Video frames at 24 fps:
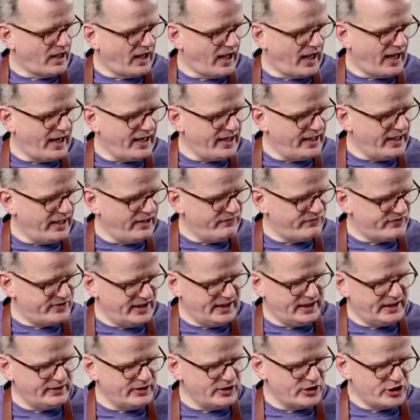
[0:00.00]
I have
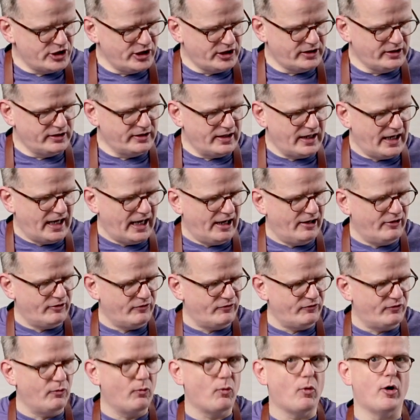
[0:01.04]
taken the chicken out
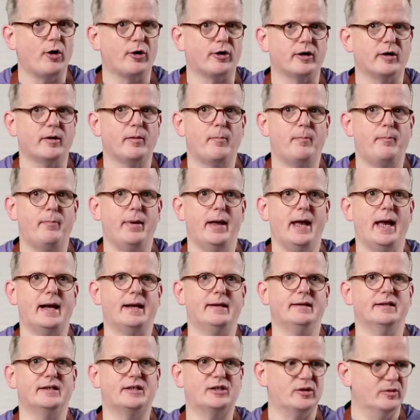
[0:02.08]
of the water, patted
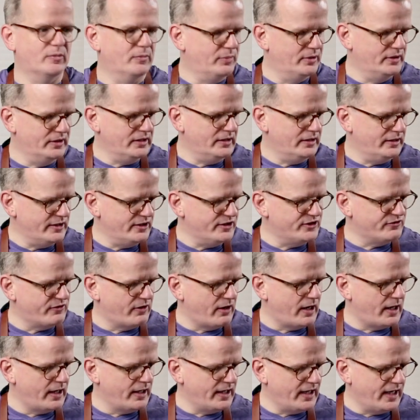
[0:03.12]
it completely
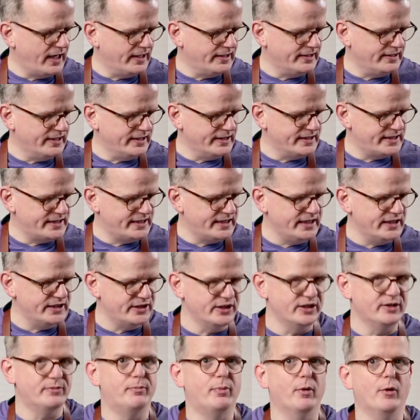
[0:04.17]
dry, and then
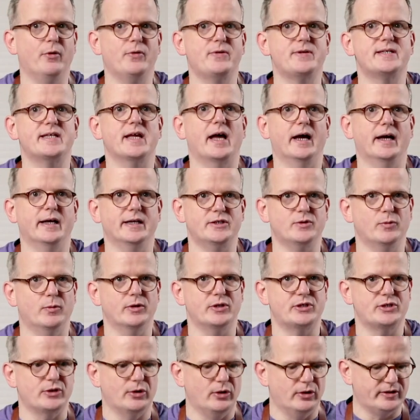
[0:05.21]
seasoned both sides with
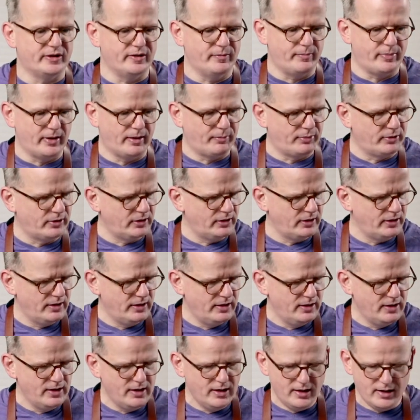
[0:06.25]
salt and pepper.
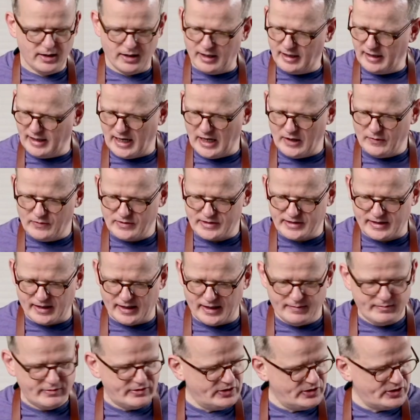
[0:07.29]
And now it's
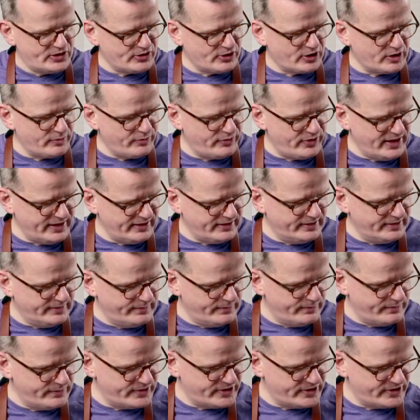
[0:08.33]
time to start breading them.